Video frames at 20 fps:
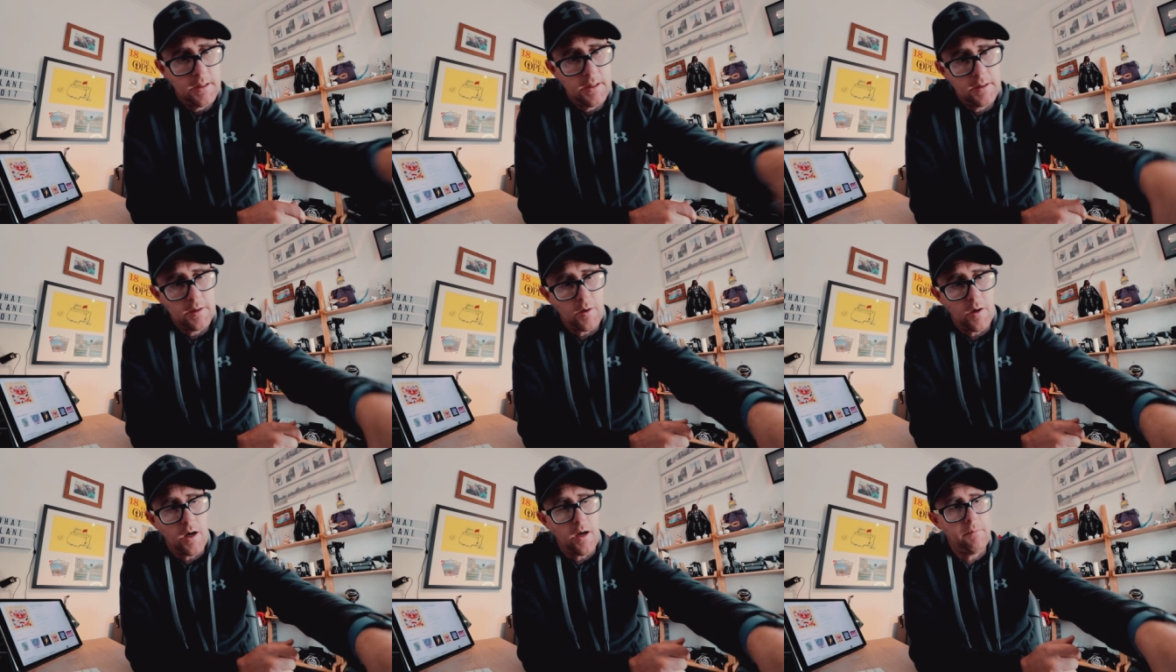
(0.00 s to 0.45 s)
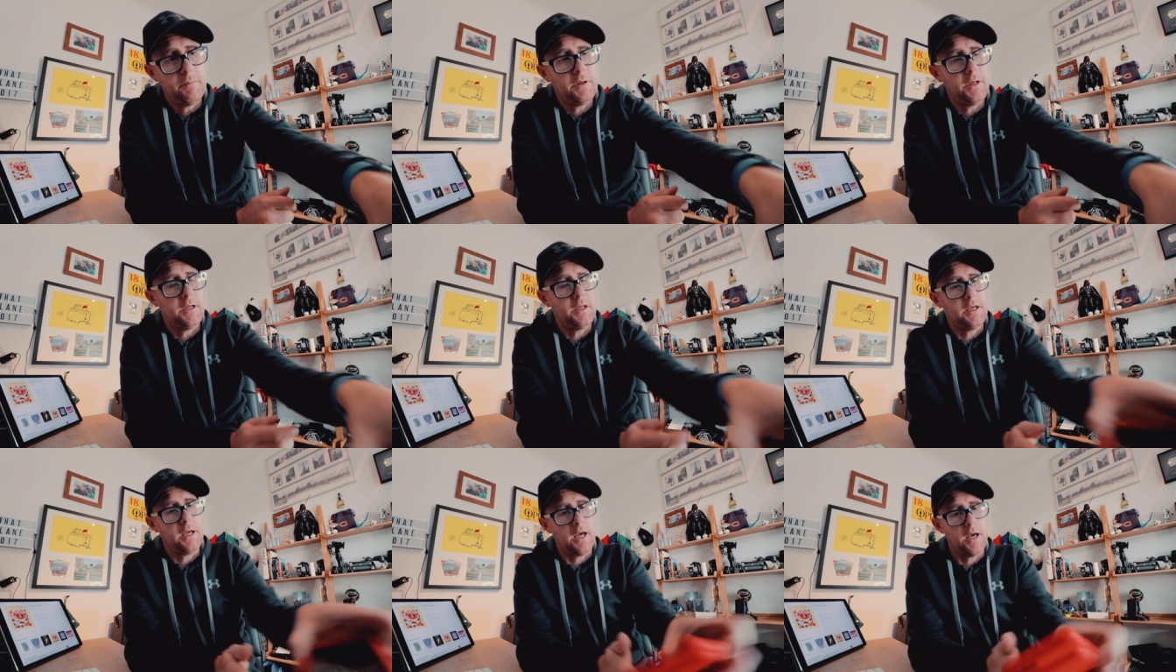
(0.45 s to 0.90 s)
So I'm
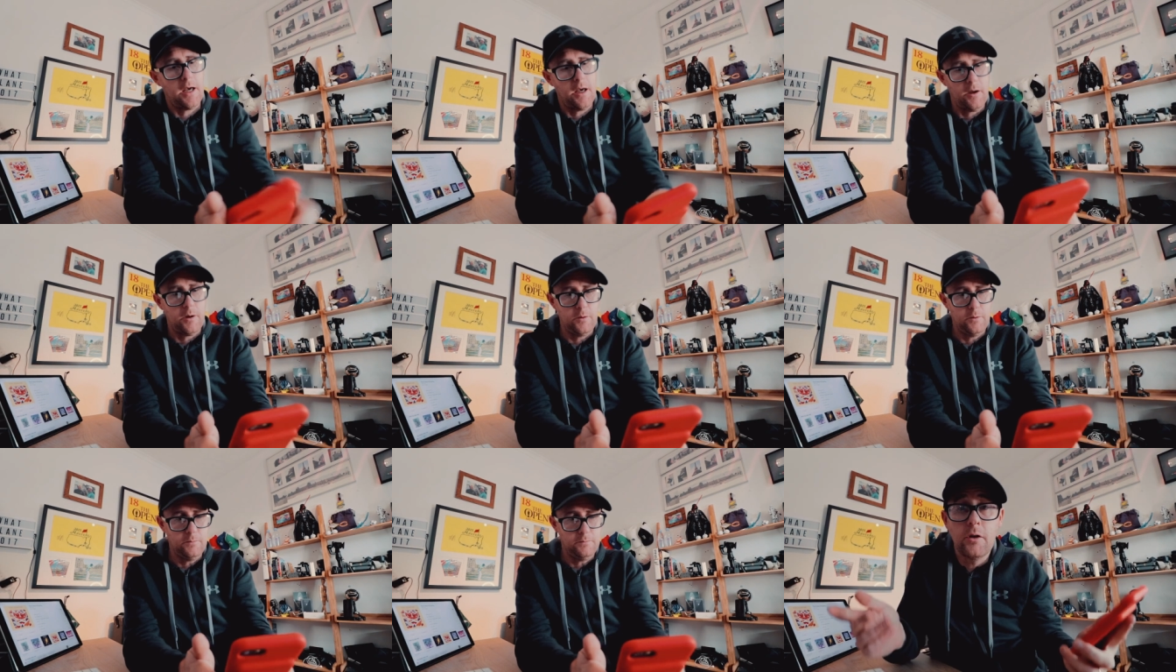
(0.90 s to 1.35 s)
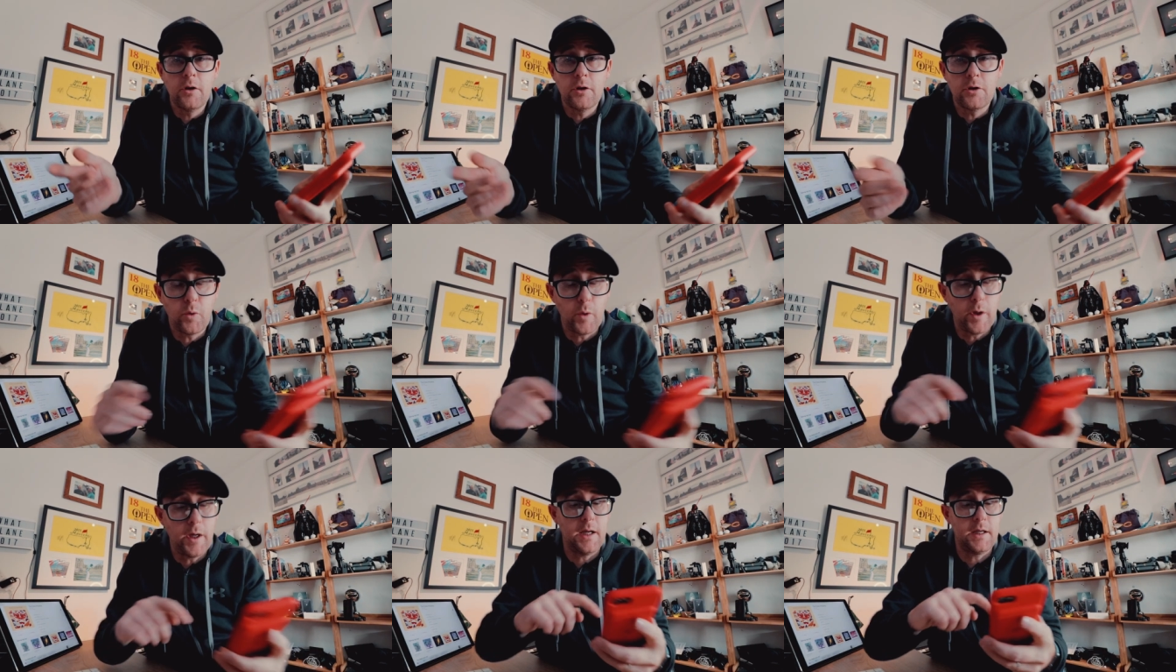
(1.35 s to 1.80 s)
going to go the
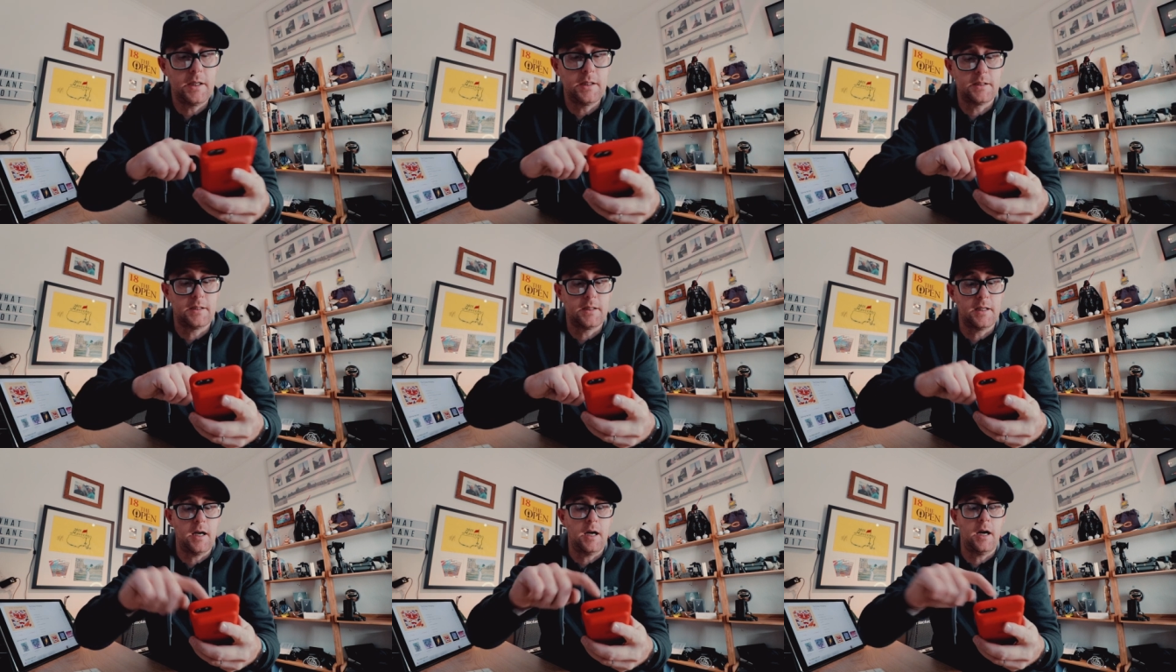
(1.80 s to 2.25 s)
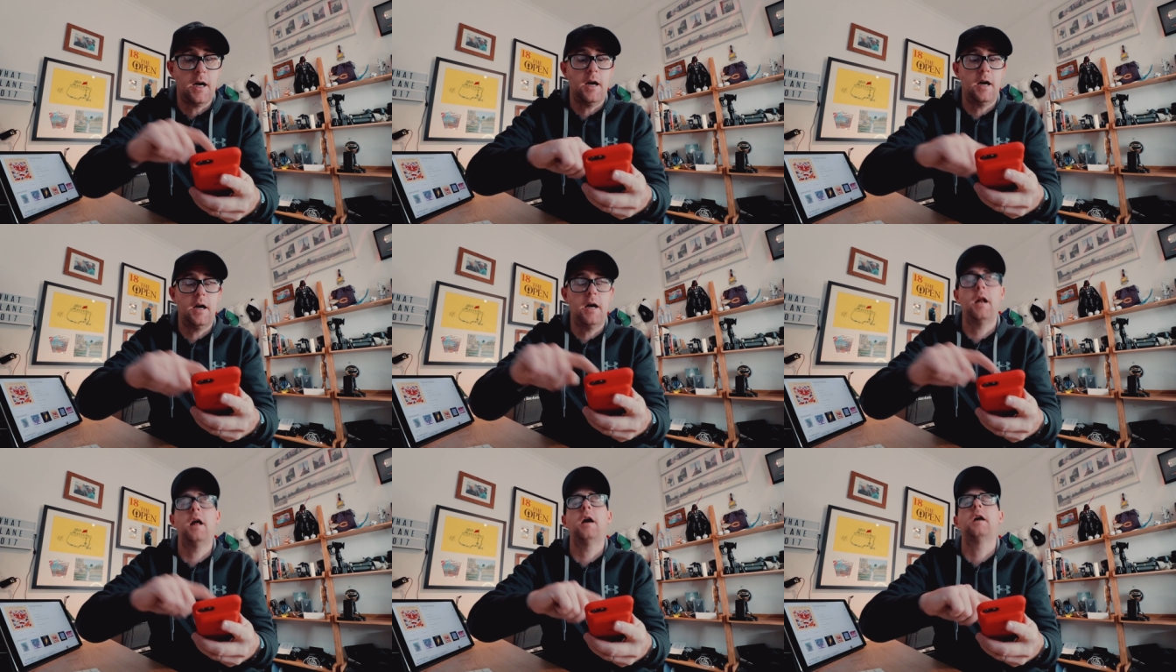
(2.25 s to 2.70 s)
Twitter to
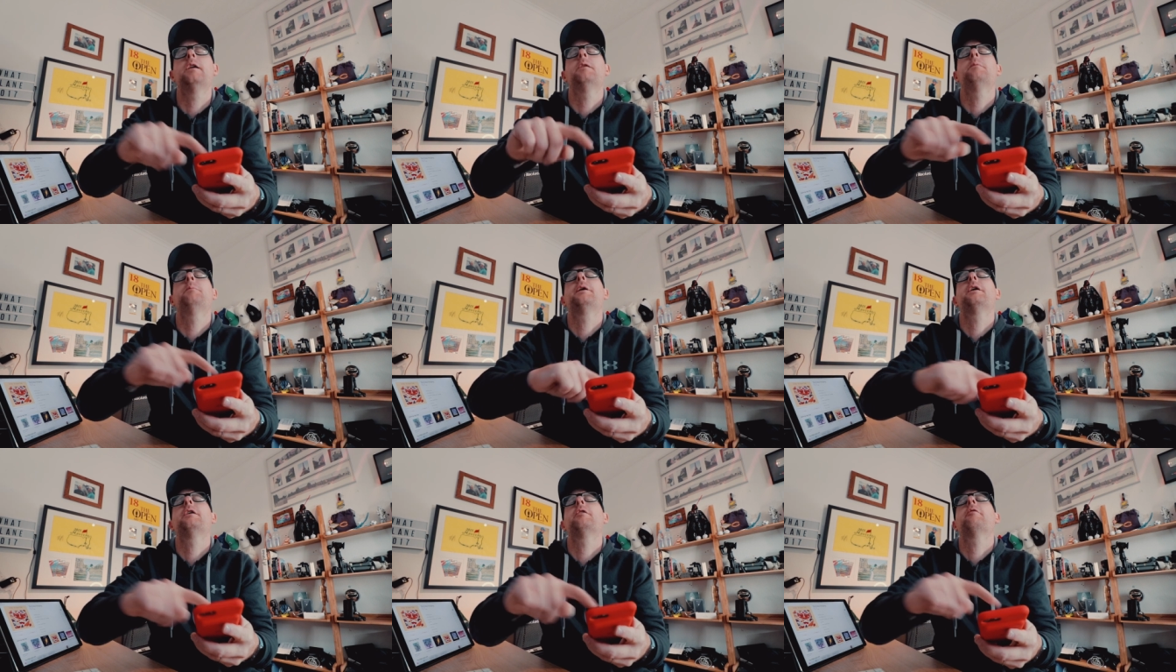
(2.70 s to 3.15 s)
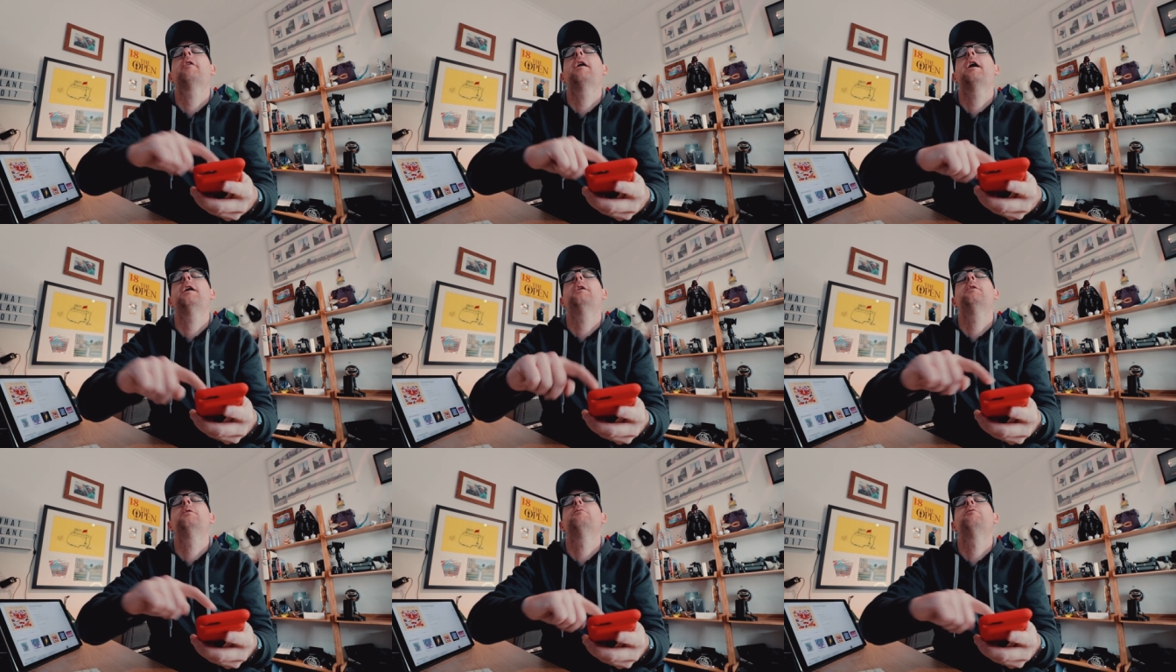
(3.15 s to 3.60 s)
start and I'm going to pick a
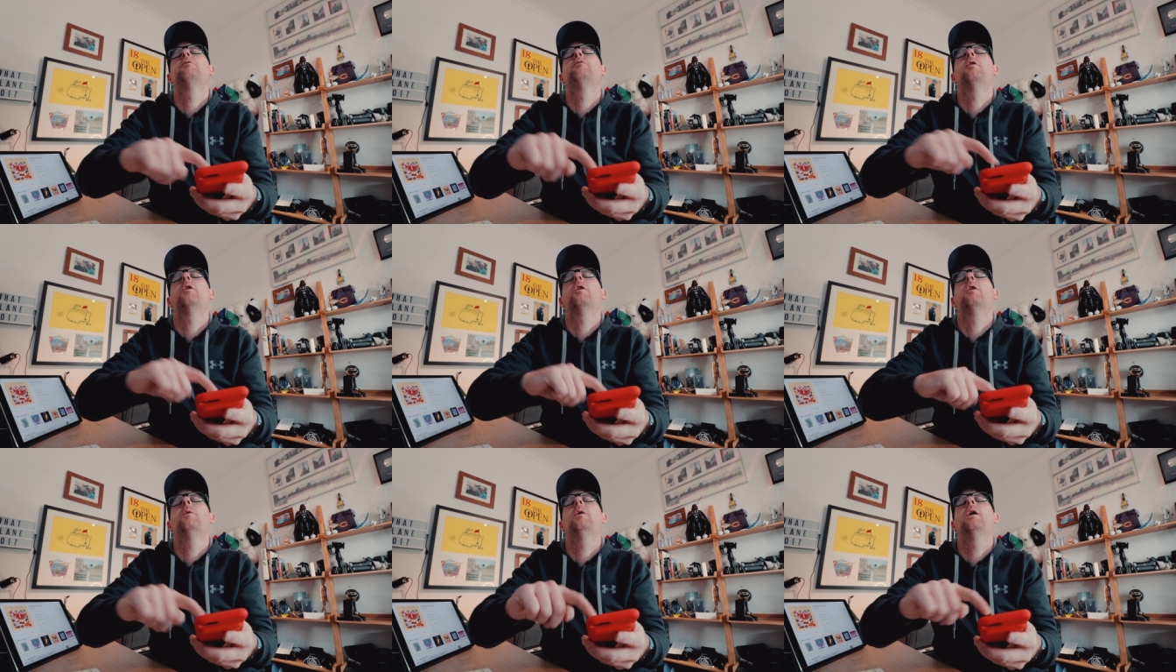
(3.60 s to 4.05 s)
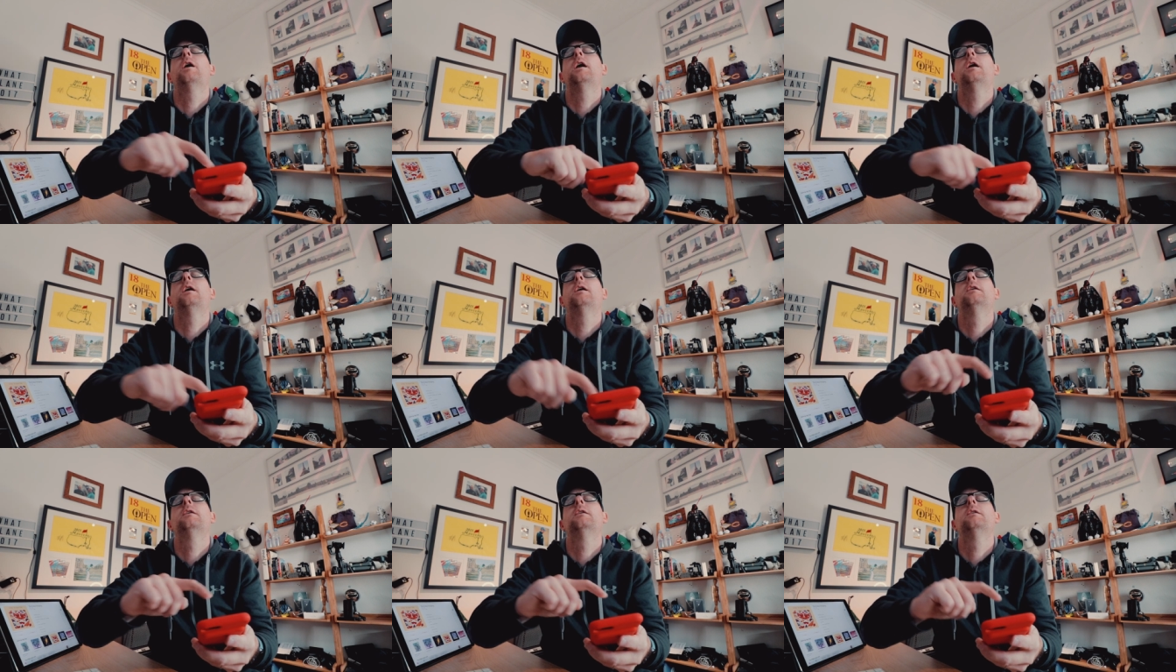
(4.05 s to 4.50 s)
random follower.